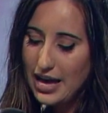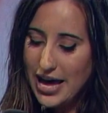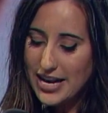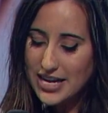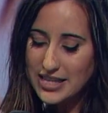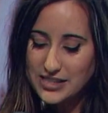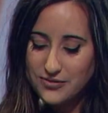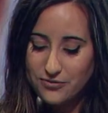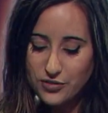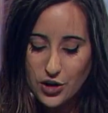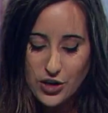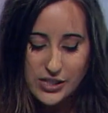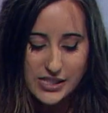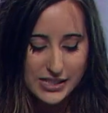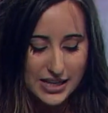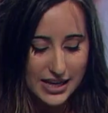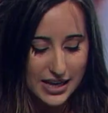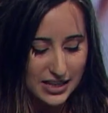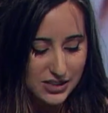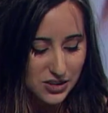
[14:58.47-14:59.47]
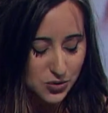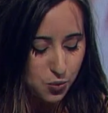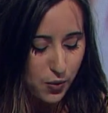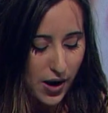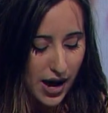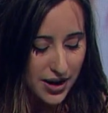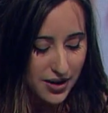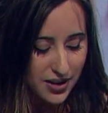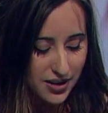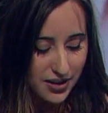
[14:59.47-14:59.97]
And in 1 Kings
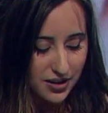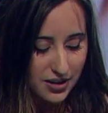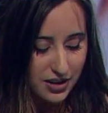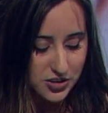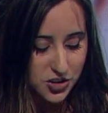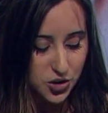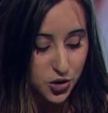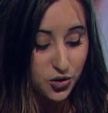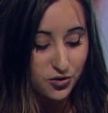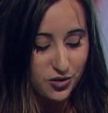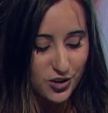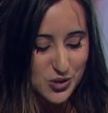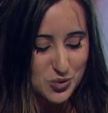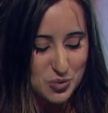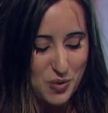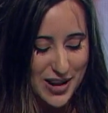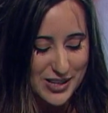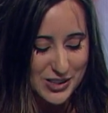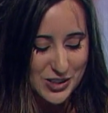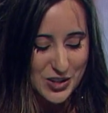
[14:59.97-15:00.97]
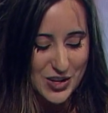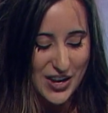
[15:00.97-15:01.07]
2, verse 1